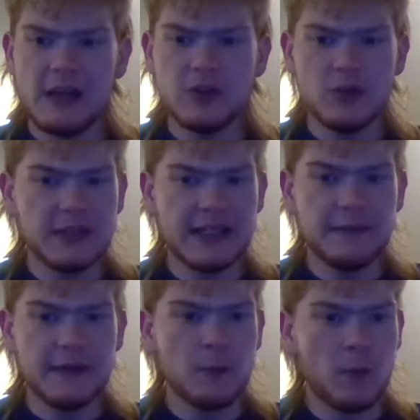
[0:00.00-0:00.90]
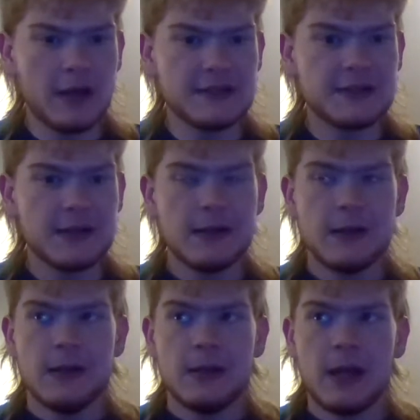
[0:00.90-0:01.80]
do believe it was
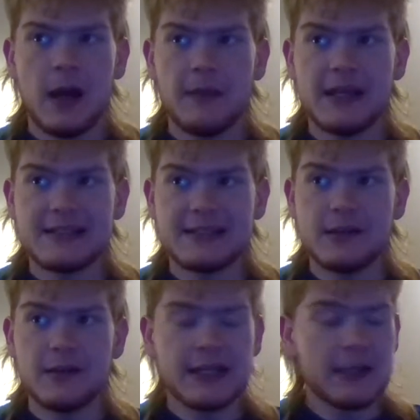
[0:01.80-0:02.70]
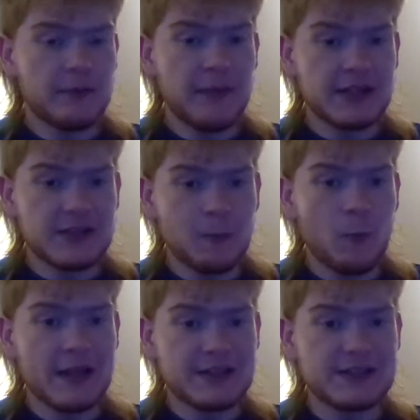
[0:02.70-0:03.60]
in his deal that he would make
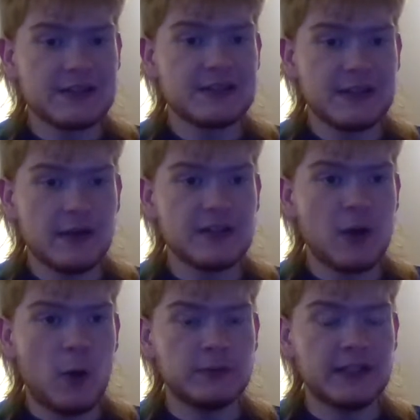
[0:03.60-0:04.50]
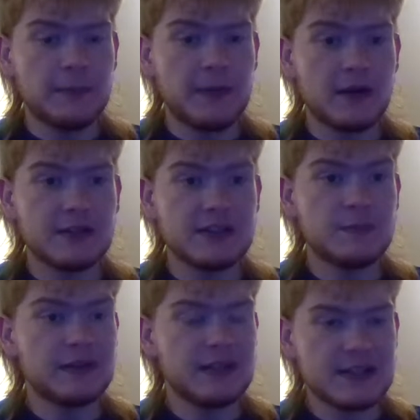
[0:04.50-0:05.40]
some West Series only appearances,
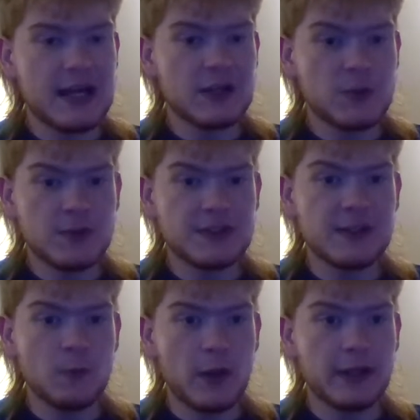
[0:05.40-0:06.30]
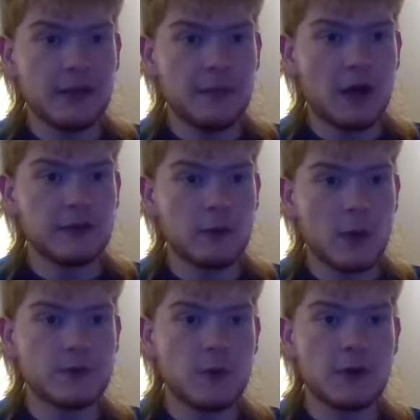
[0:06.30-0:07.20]
but it's kind of cool to see William on the
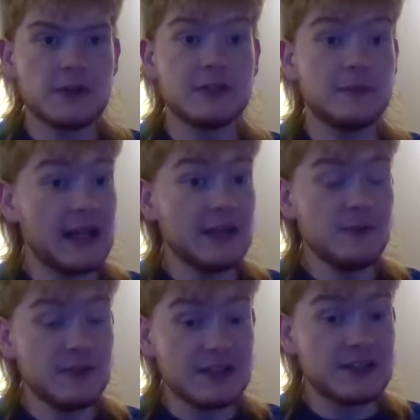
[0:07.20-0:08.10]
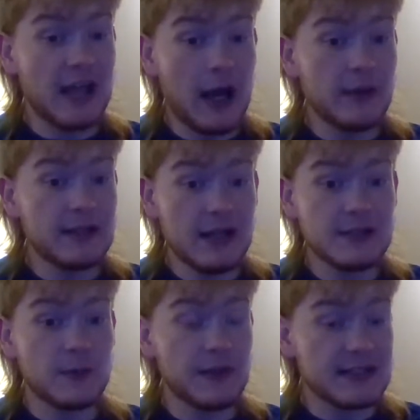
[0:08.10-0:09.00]
road course. It'll be interesting to see how he
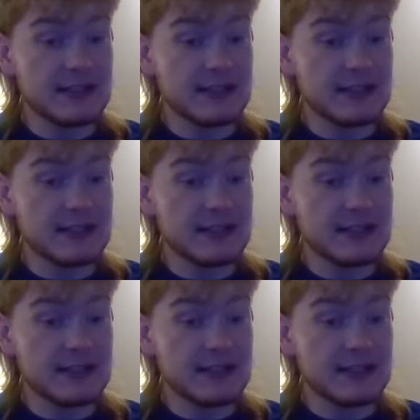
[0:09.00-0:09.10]
does with his